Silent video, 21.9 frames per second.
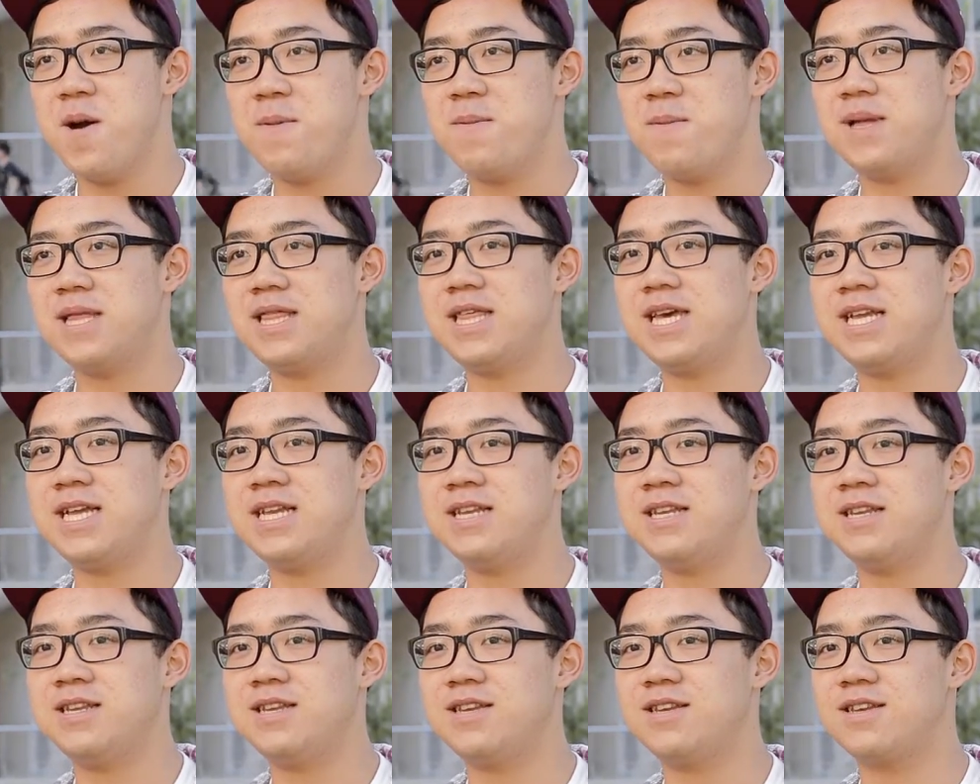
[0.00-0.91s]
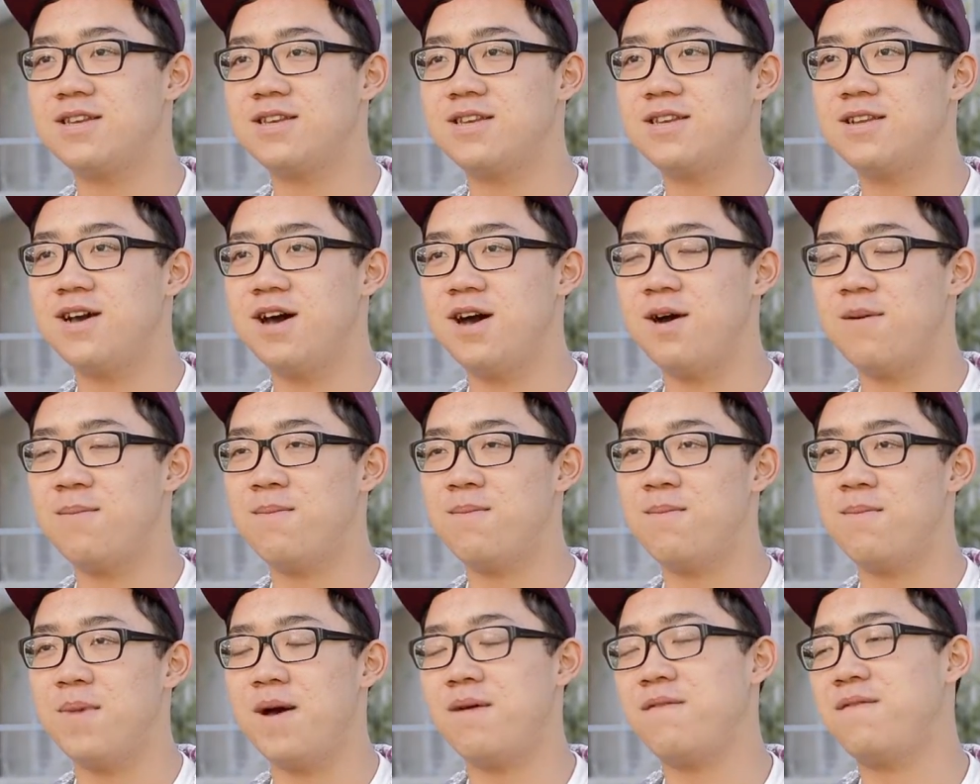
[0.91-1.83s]
but then
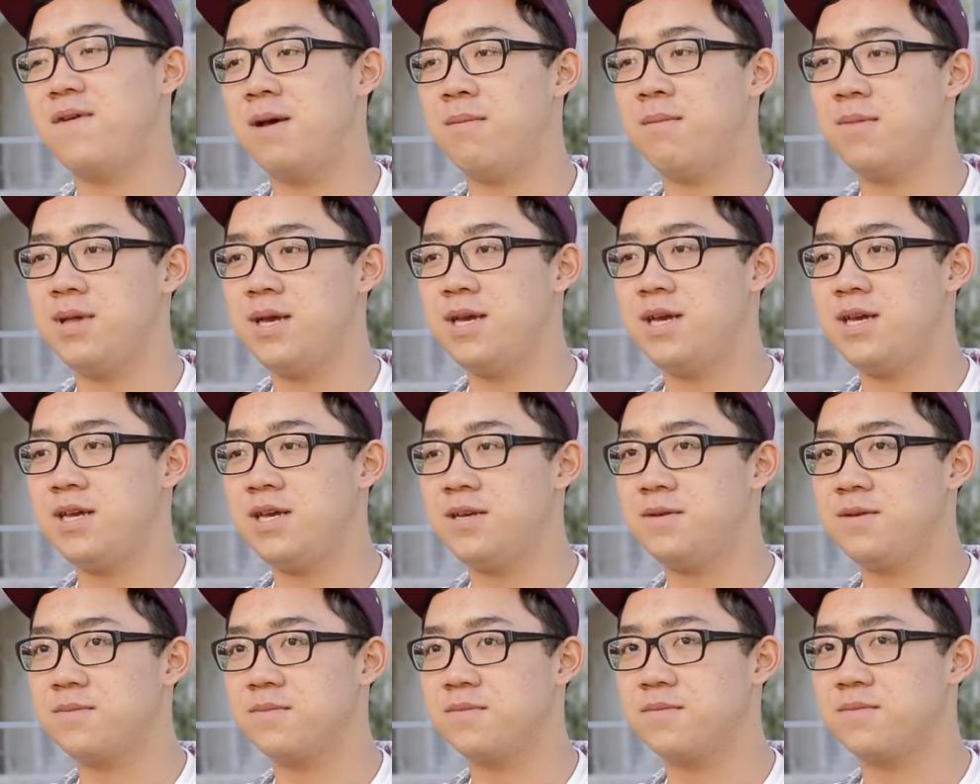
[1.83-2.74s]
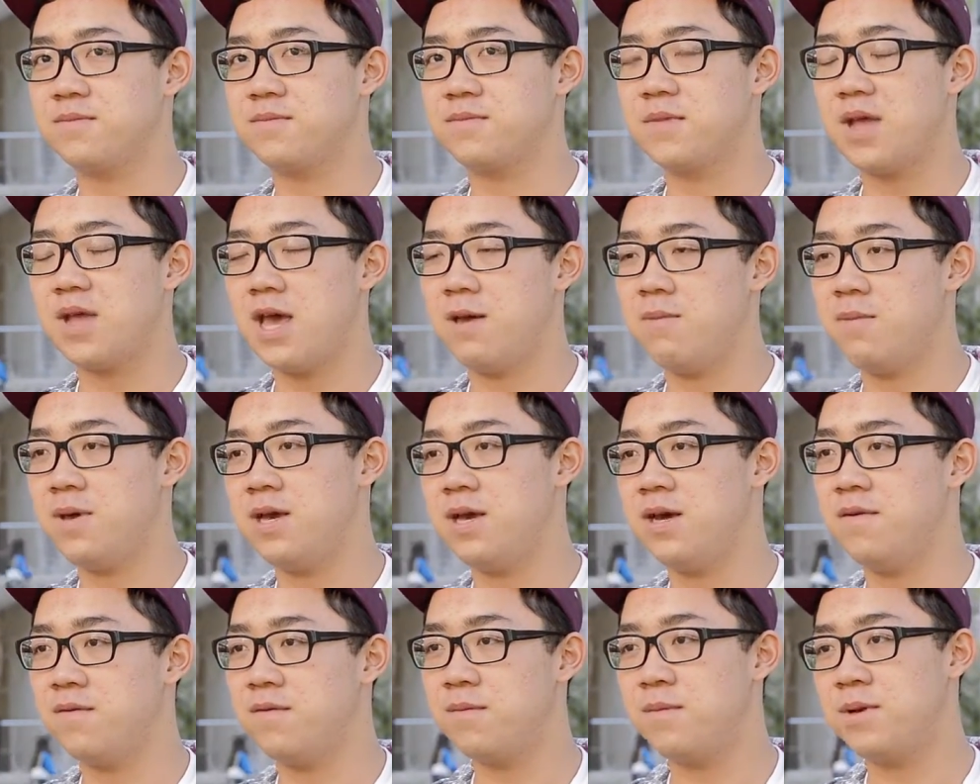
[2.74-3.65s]
my family came
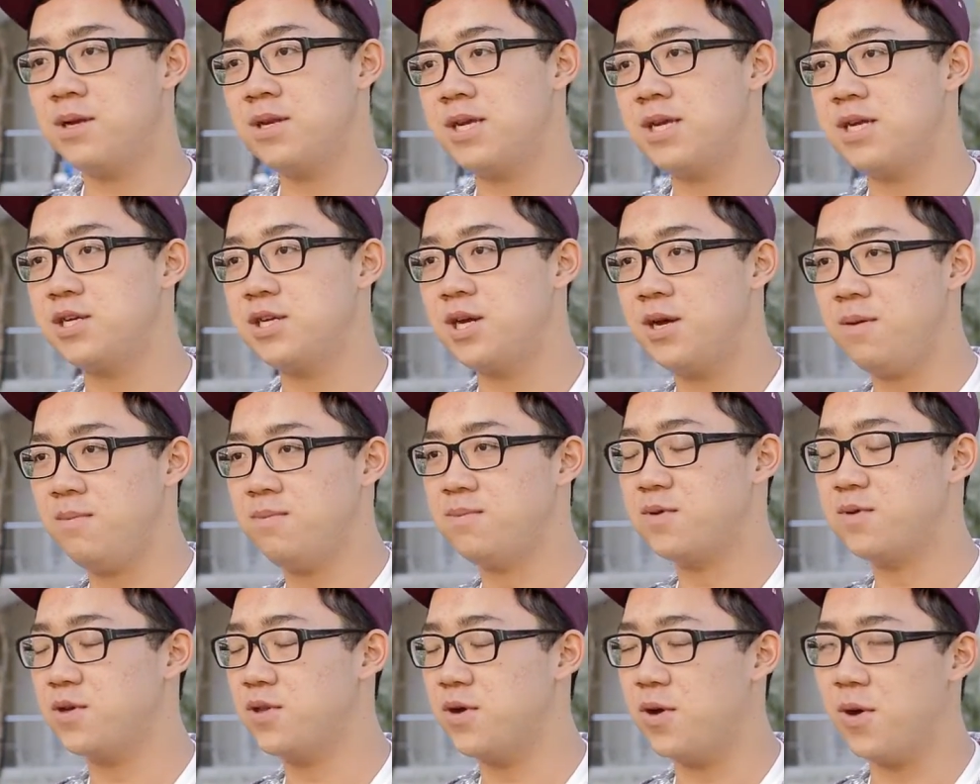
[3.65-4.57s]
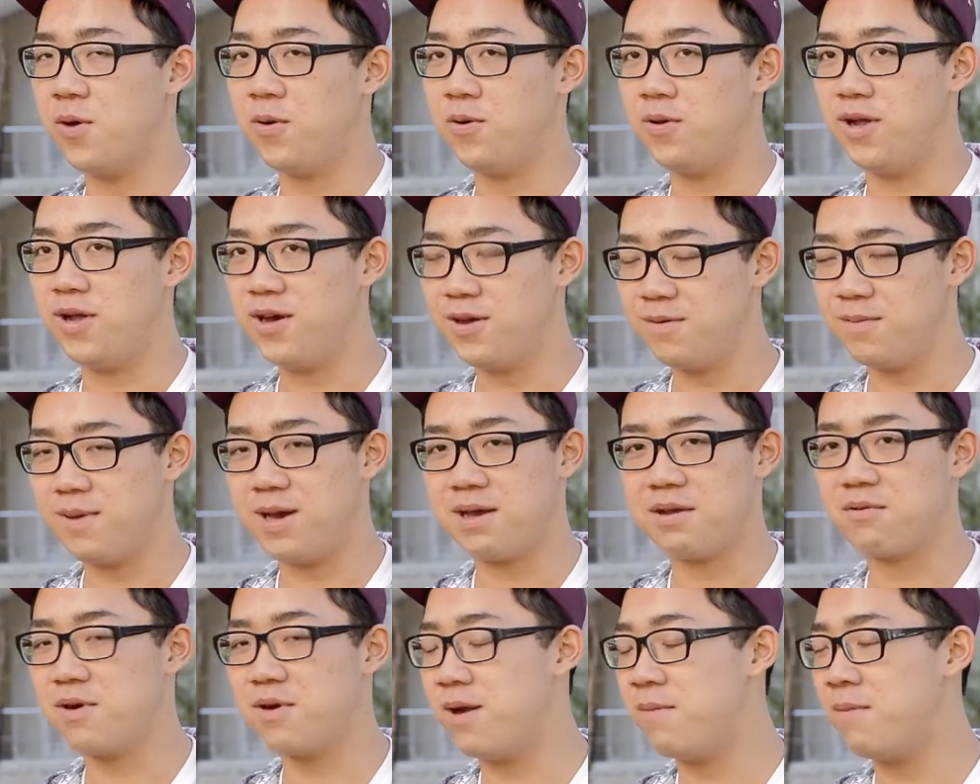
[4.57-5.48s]
here from Indonesia, so the whole lot, my
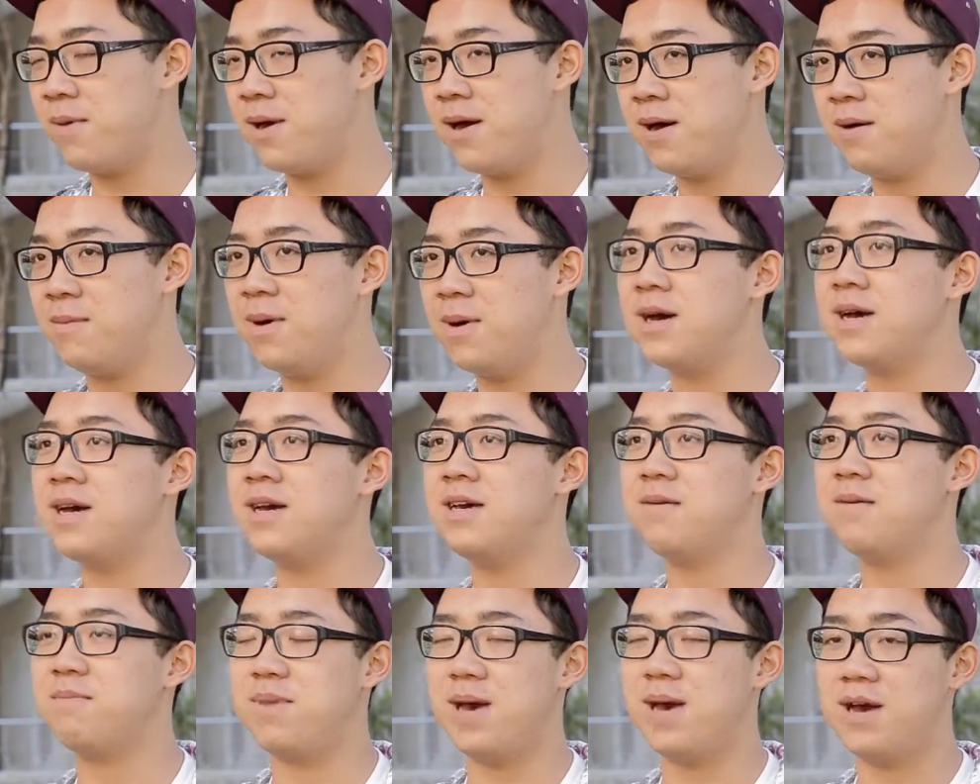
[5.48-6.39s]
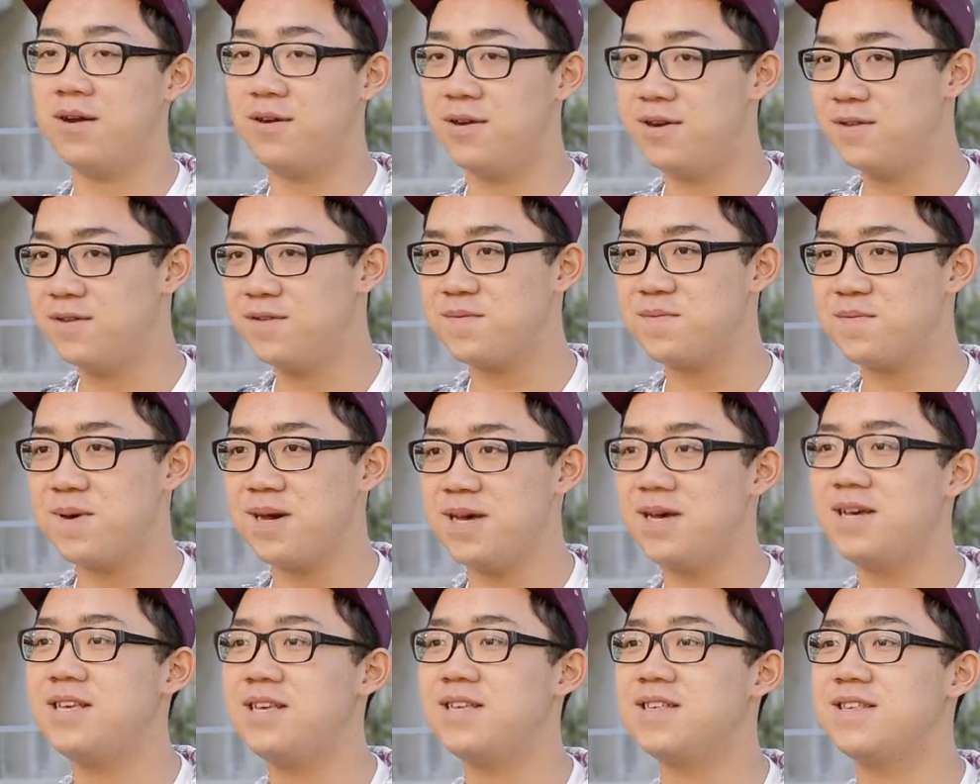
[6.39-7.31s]
grandma, my parents,
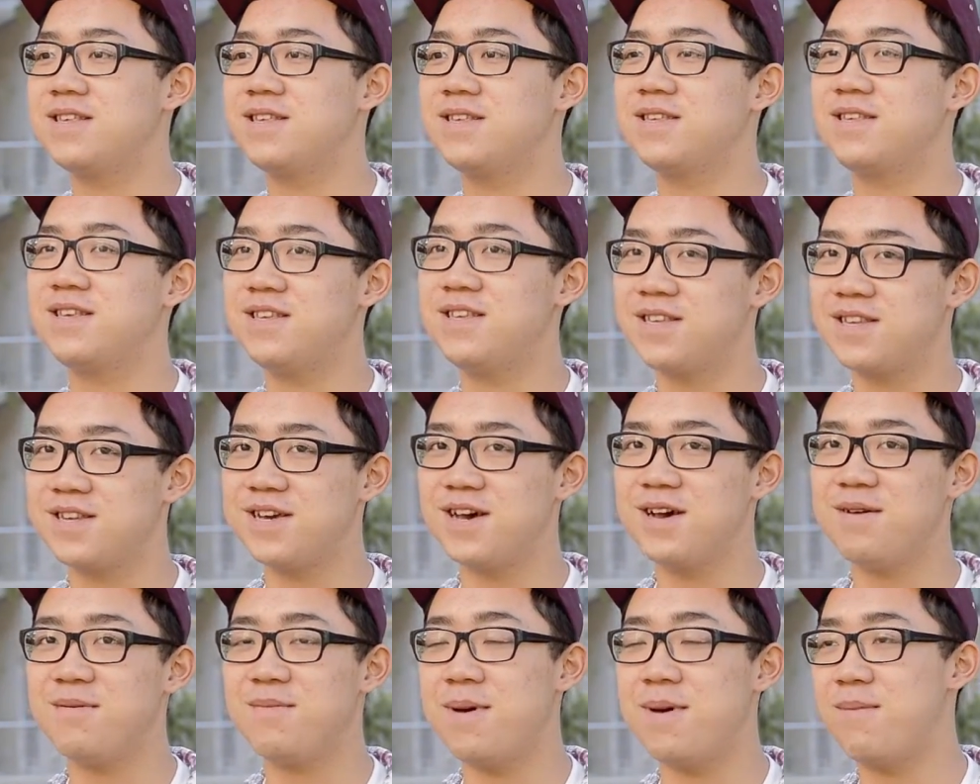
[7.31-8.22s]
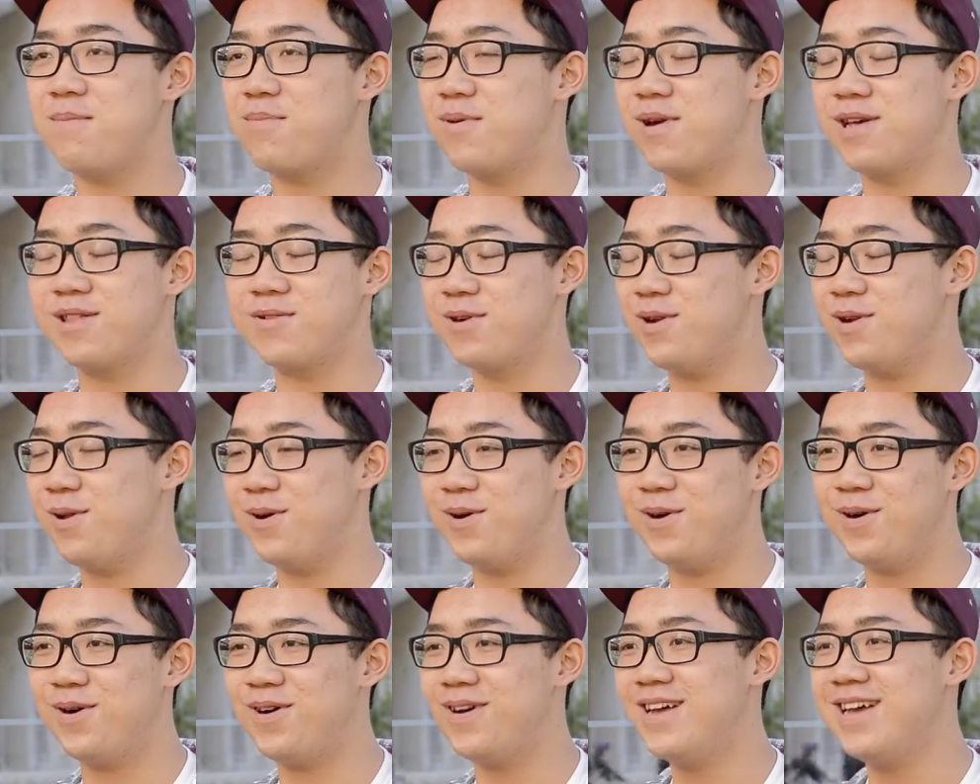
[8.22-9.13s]
my sister, my
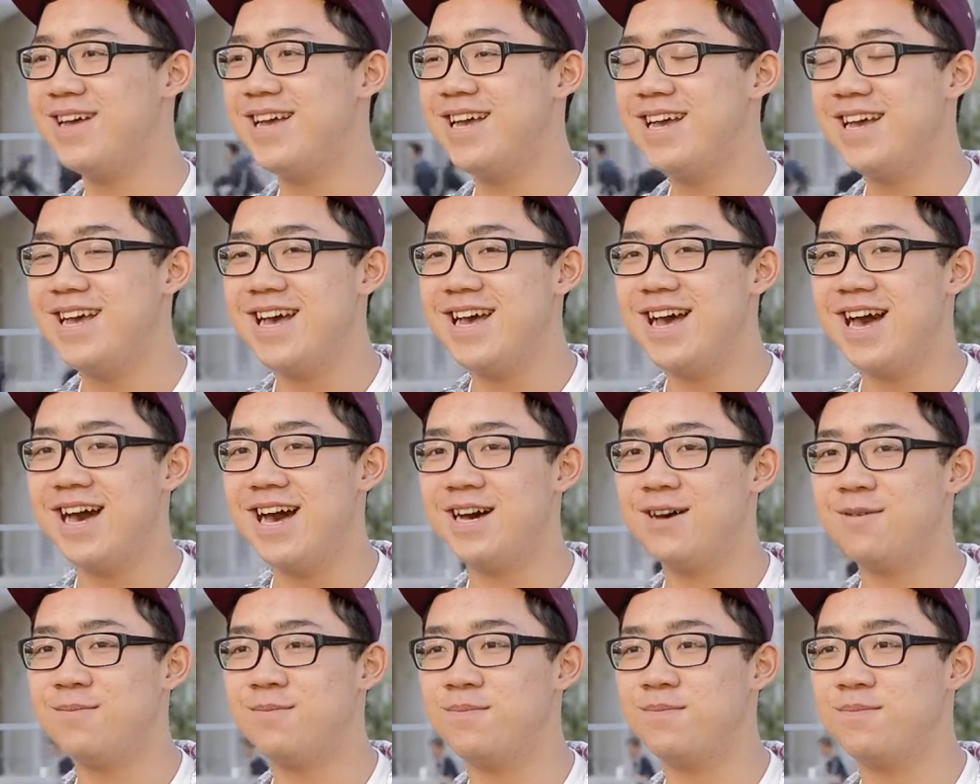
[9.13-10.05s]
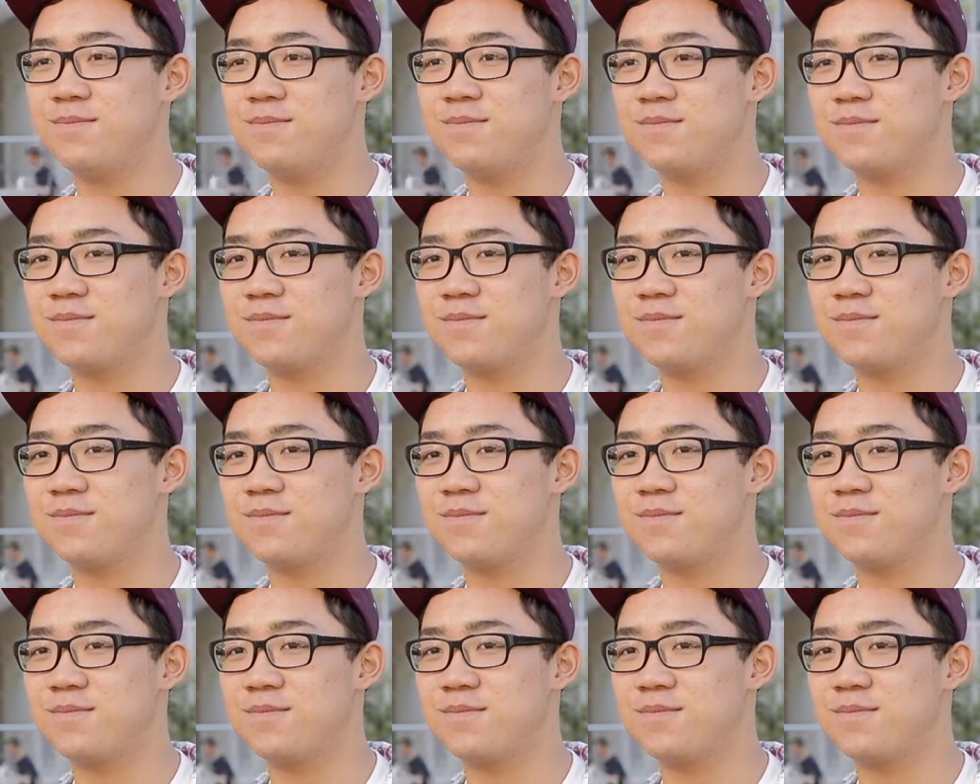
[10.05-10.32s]
brother-in-law, and